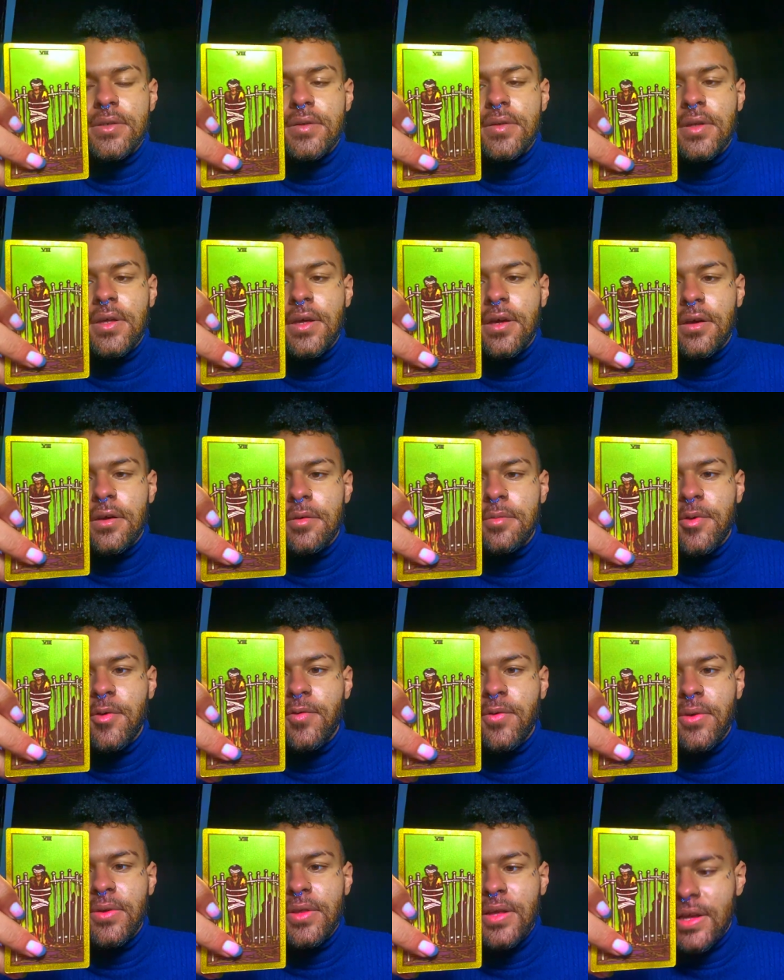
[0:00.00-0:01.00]
leo
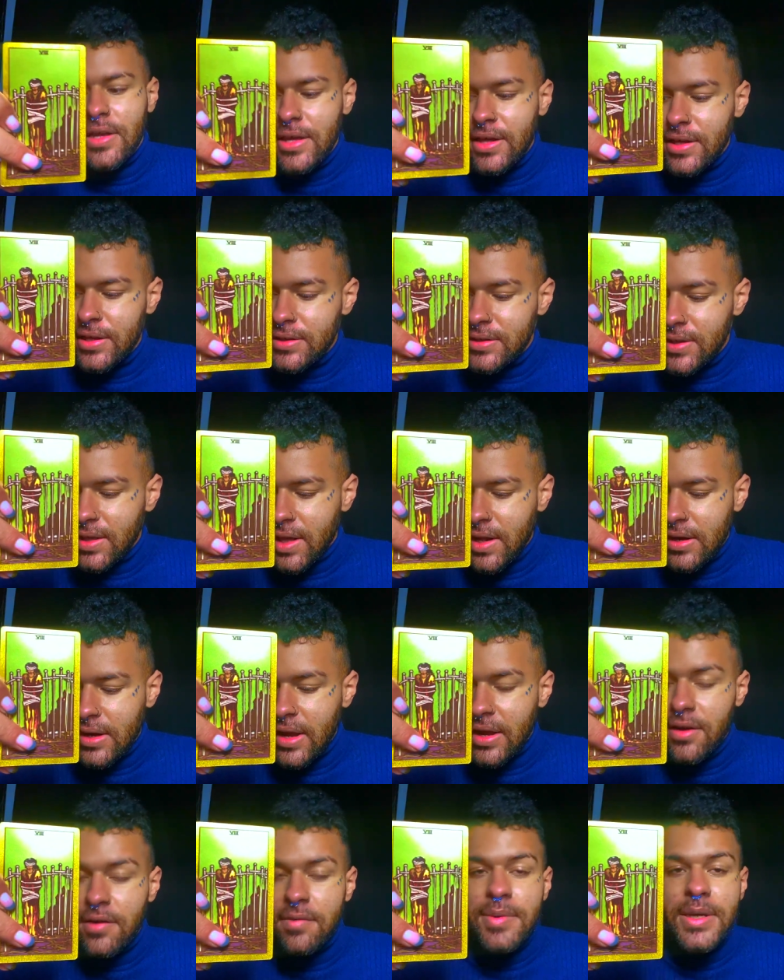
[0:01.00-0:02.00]
before they get into that
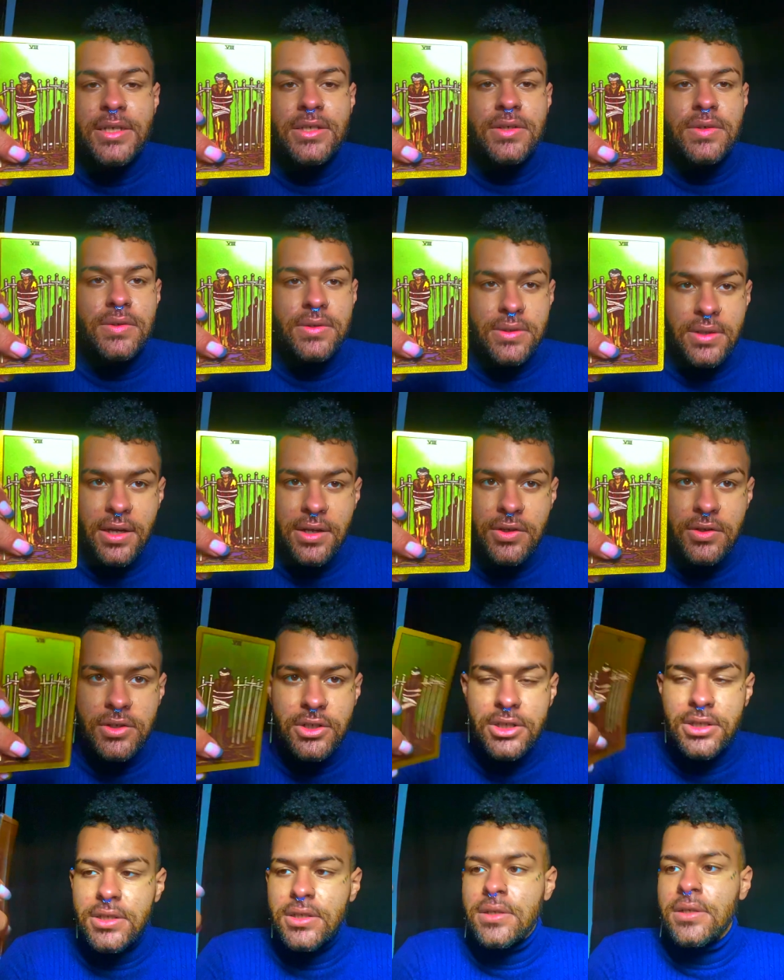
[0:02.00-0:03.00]
knight of pentacles
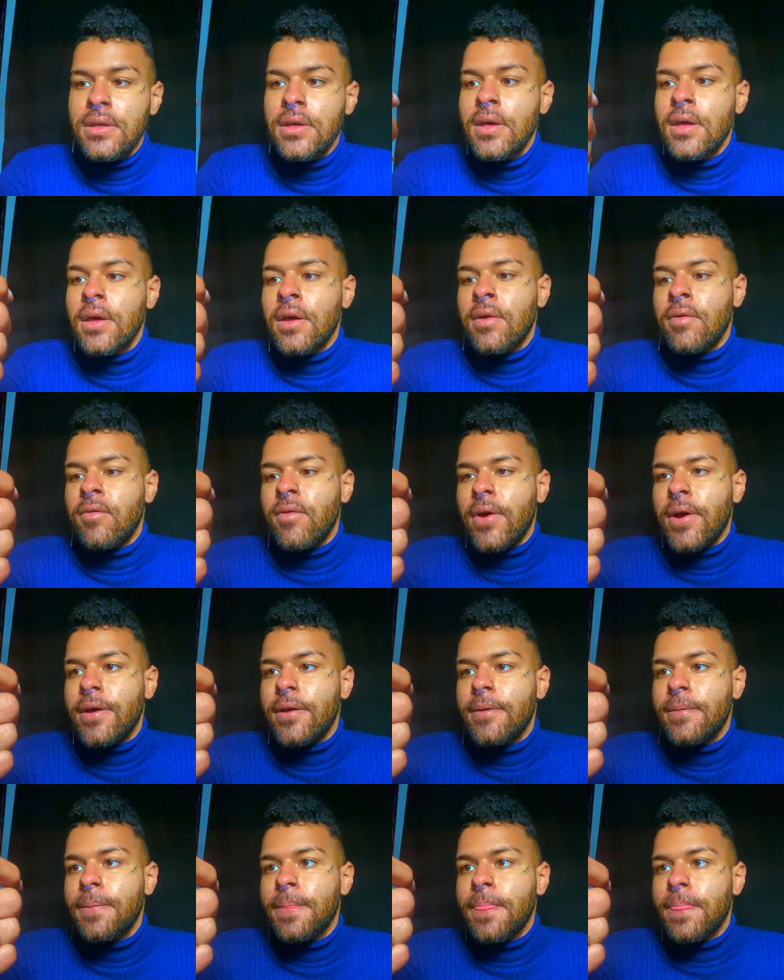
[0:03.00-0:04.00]
energy
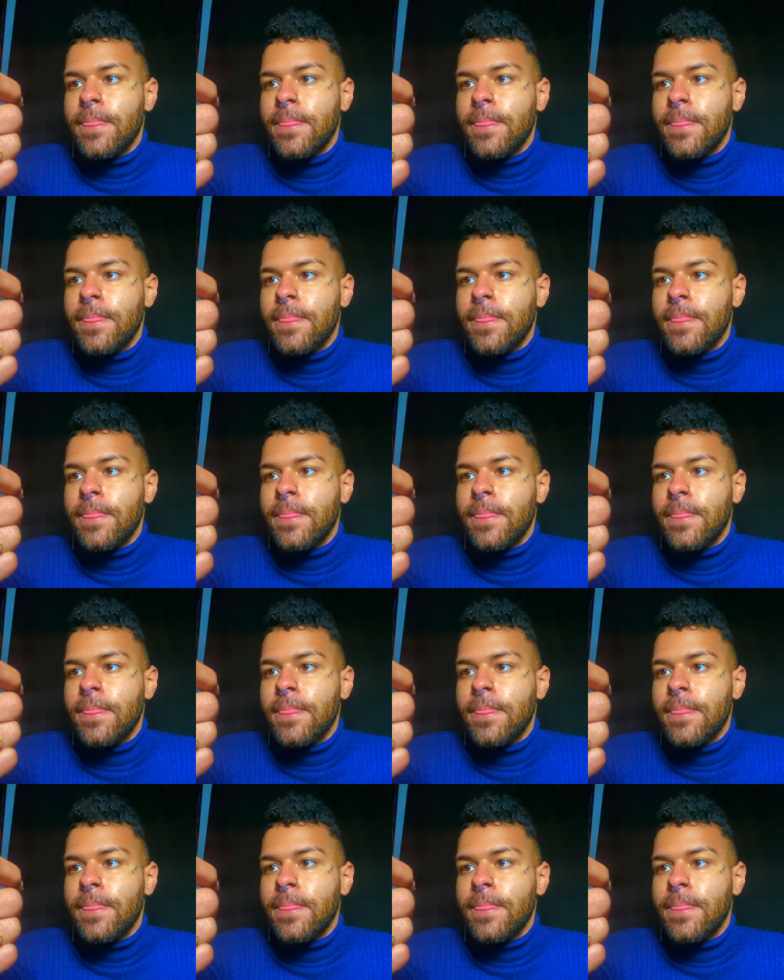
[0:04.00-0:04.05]
right